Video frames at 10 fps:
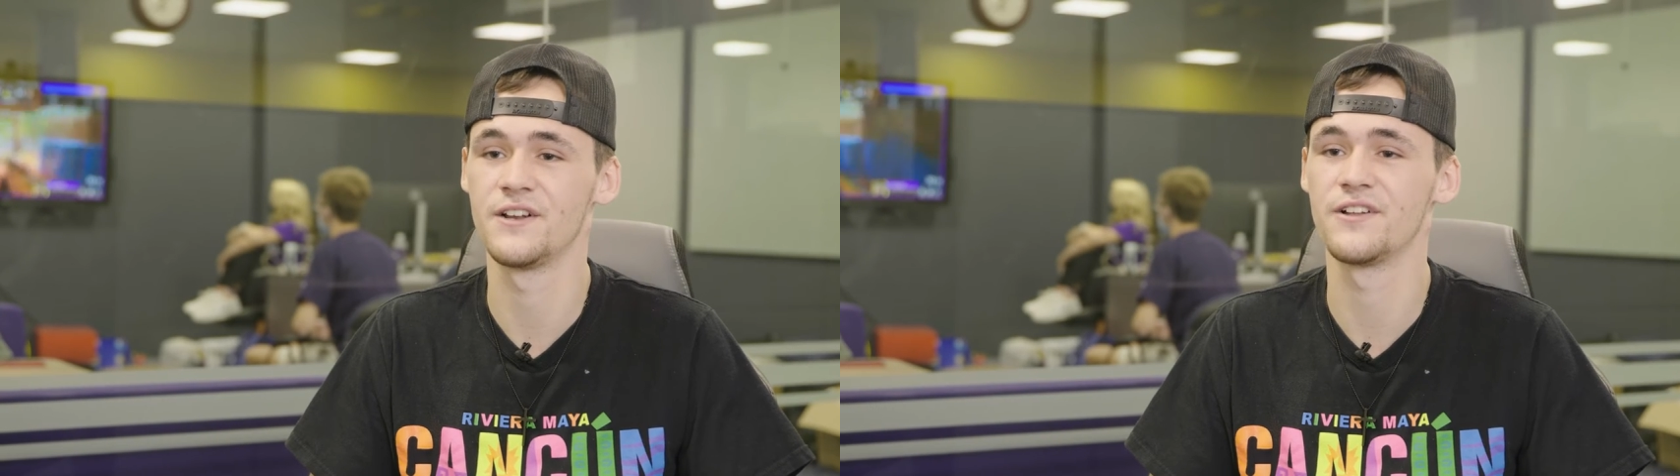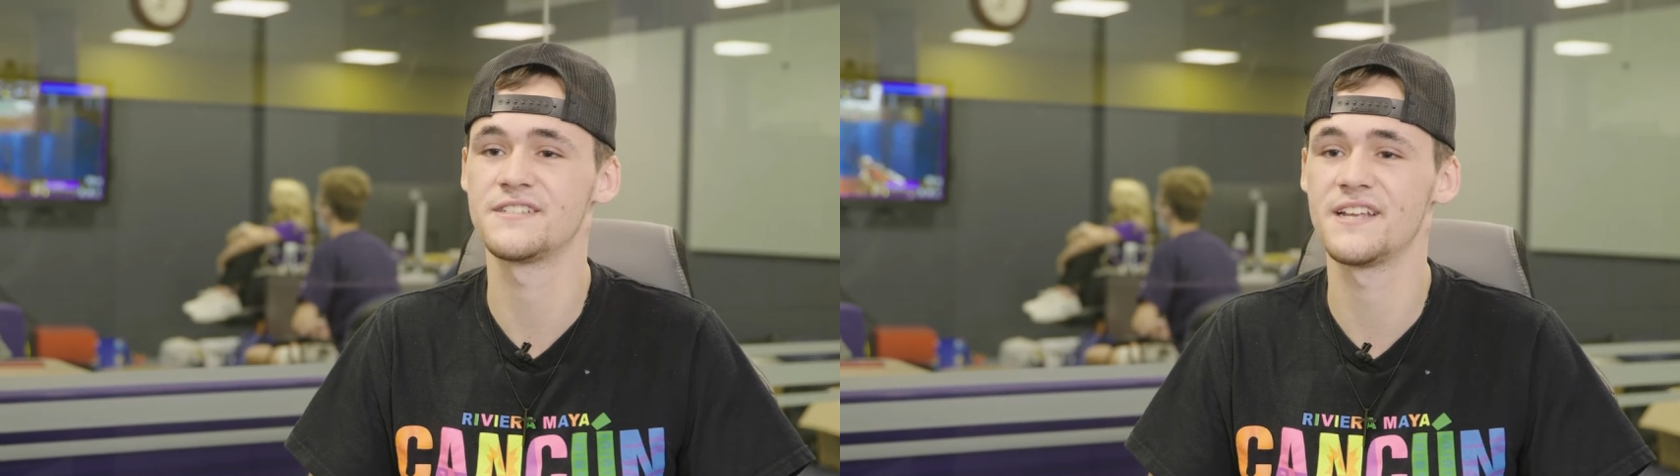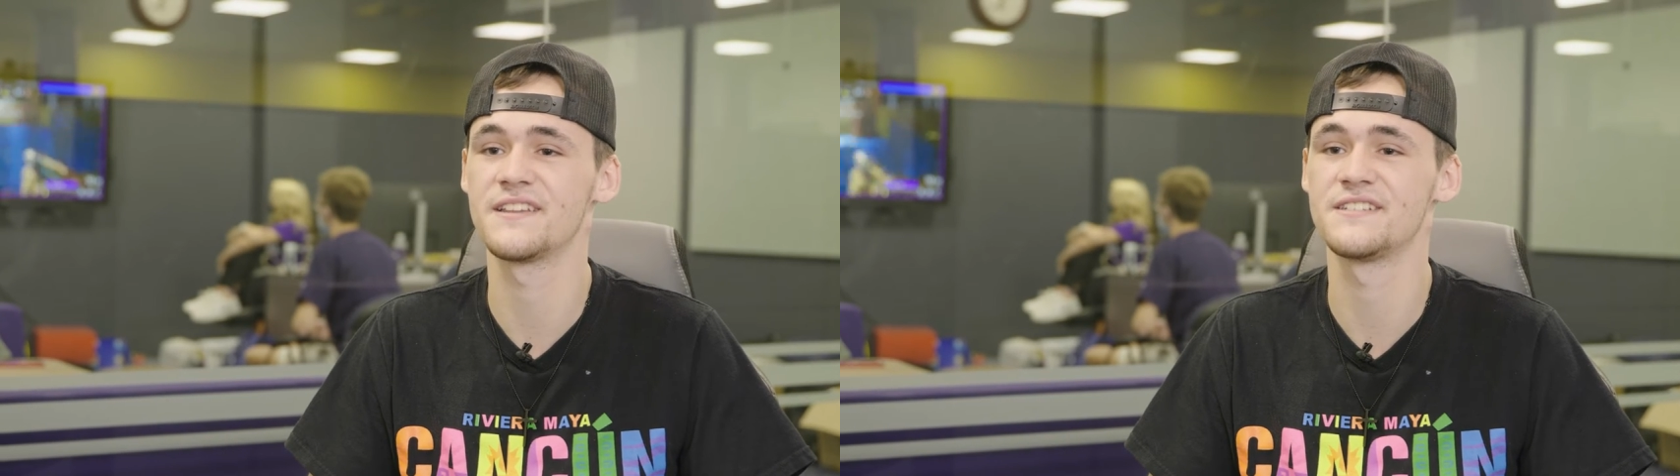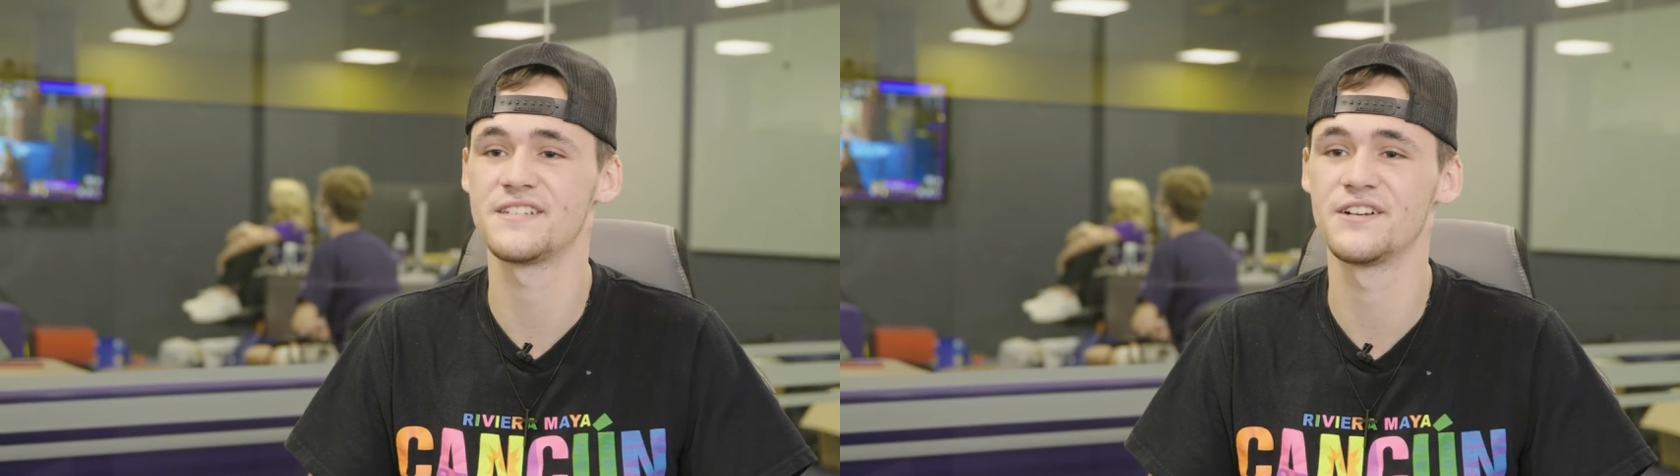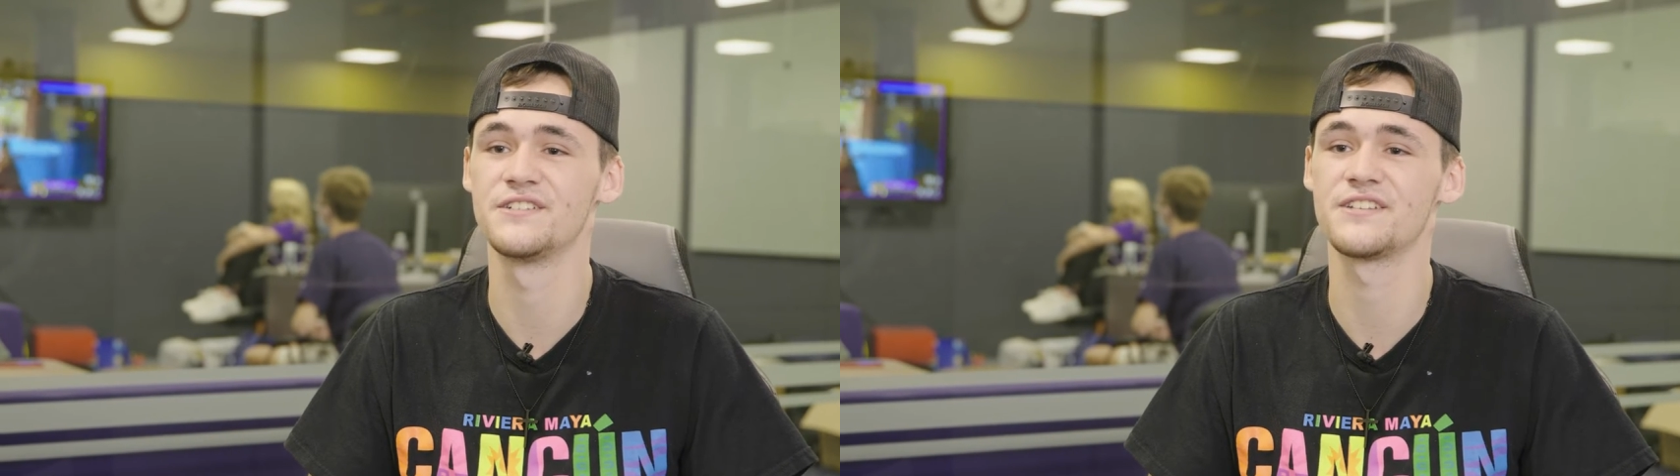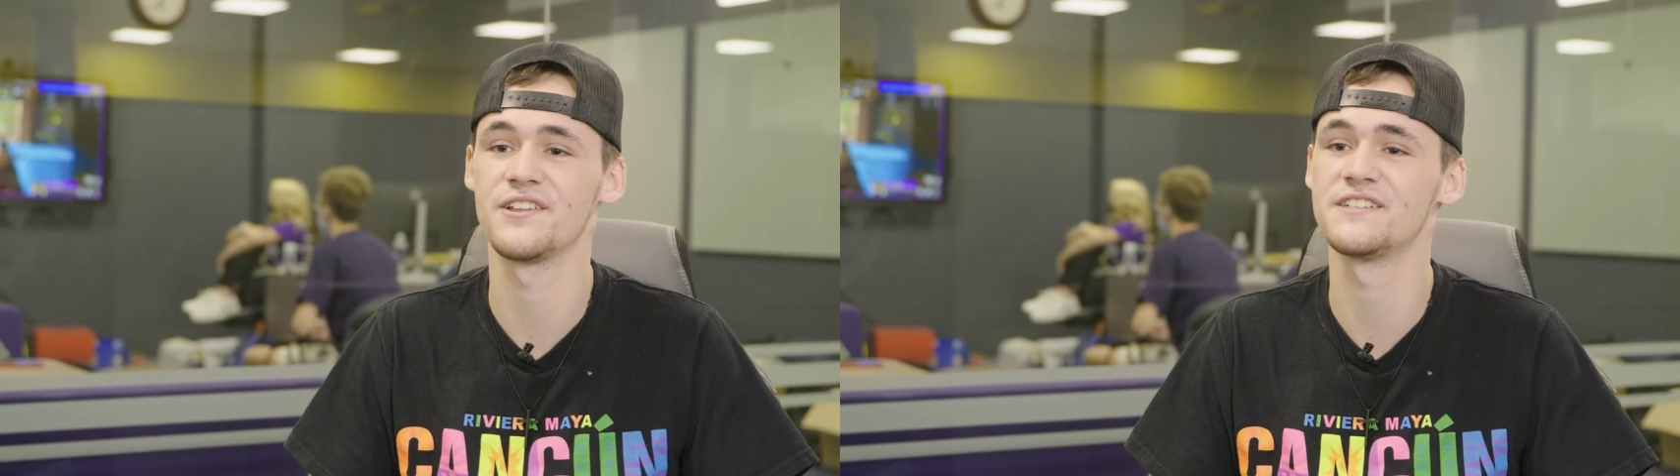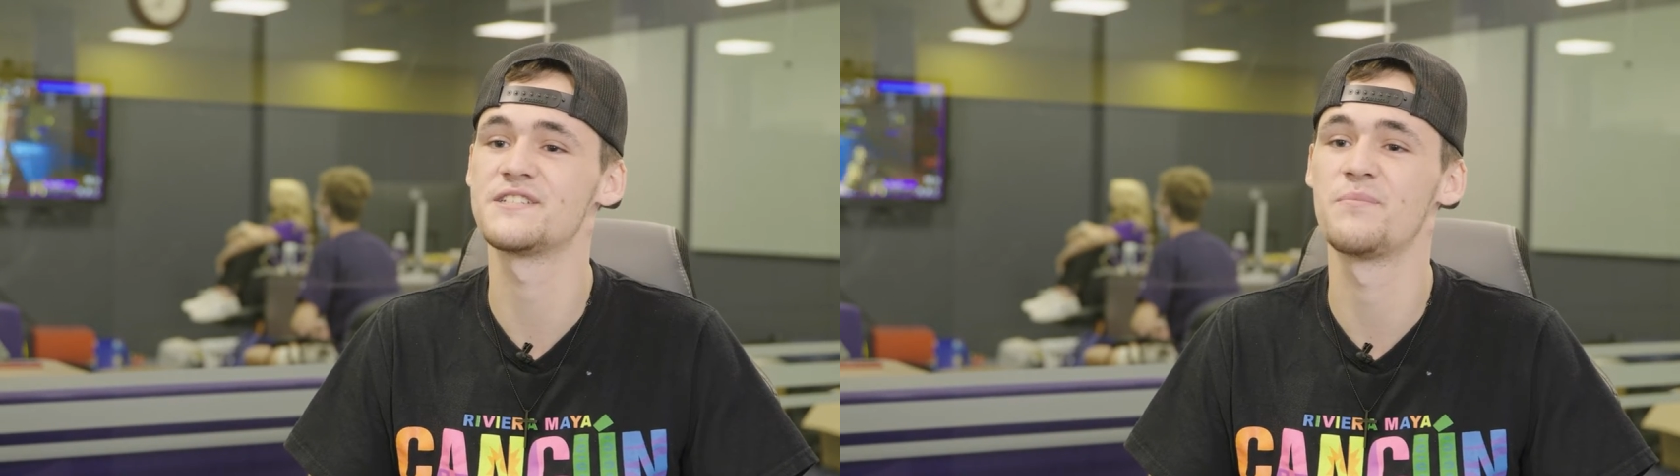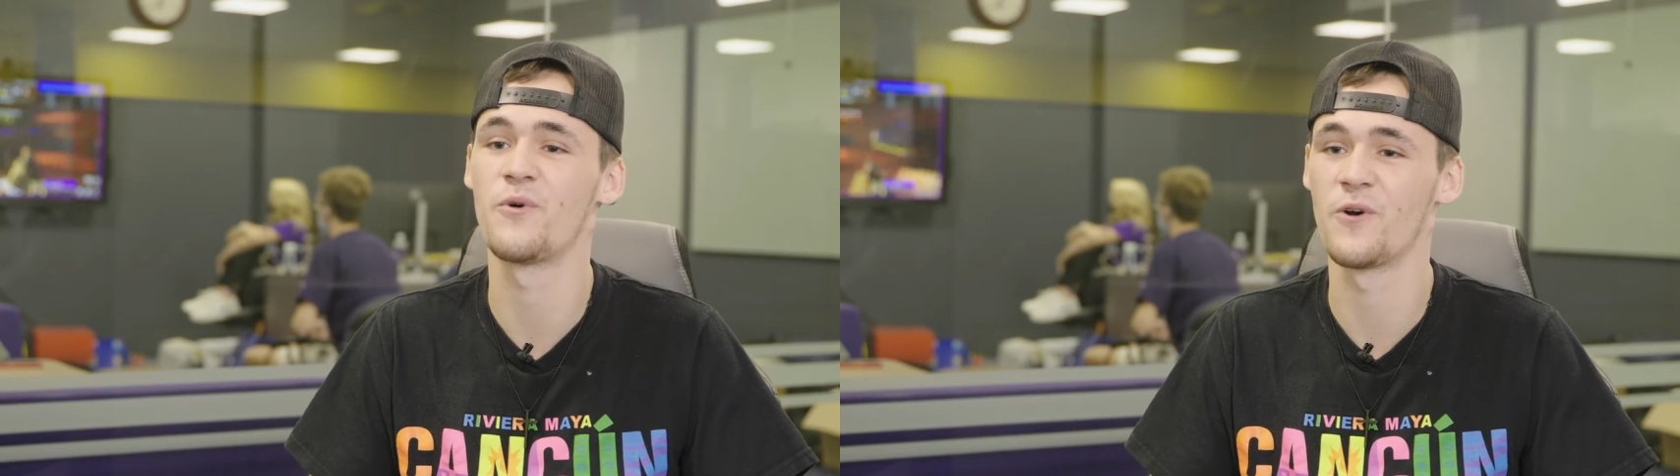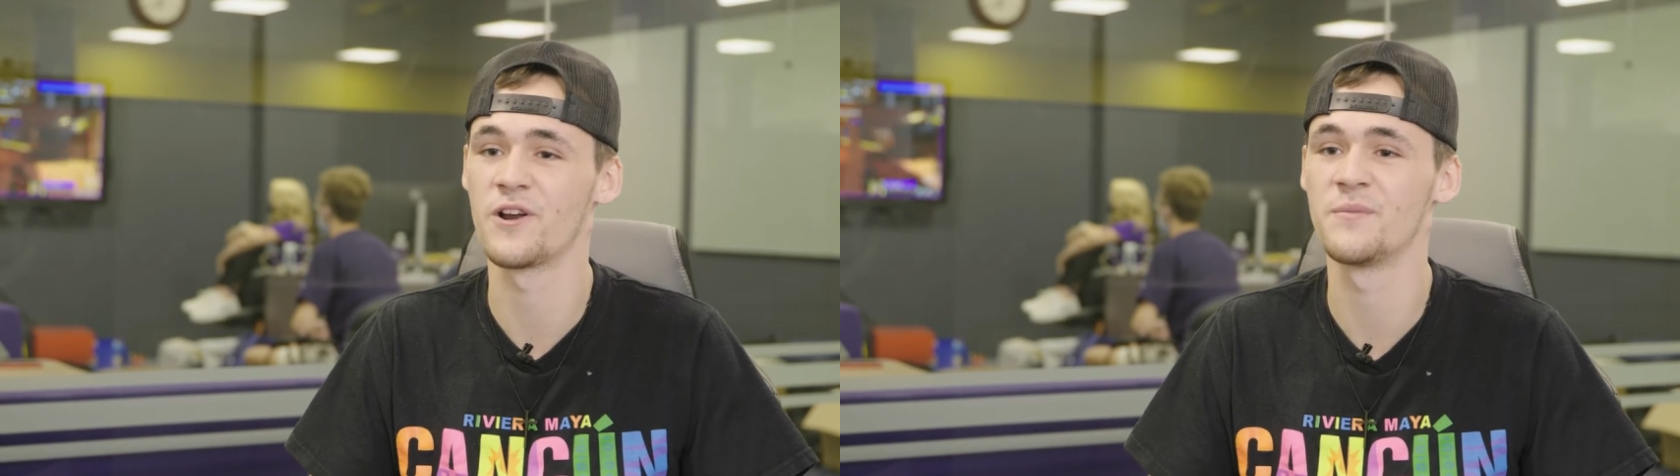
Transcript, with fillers: you know, let's take this seriously, let's support